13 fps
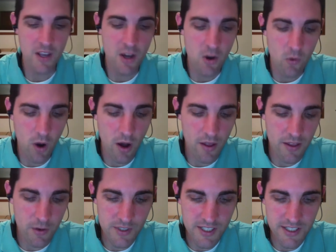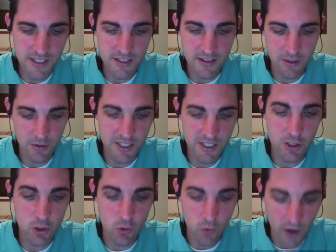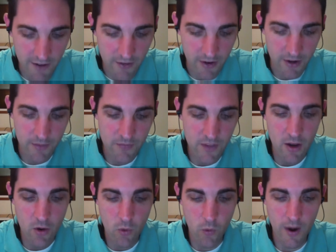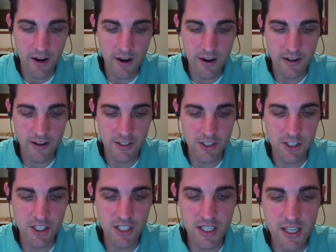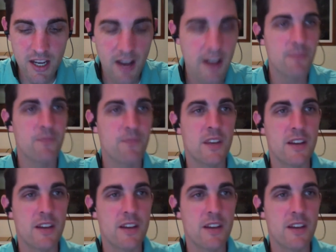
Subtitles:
Well, there was this driver where she would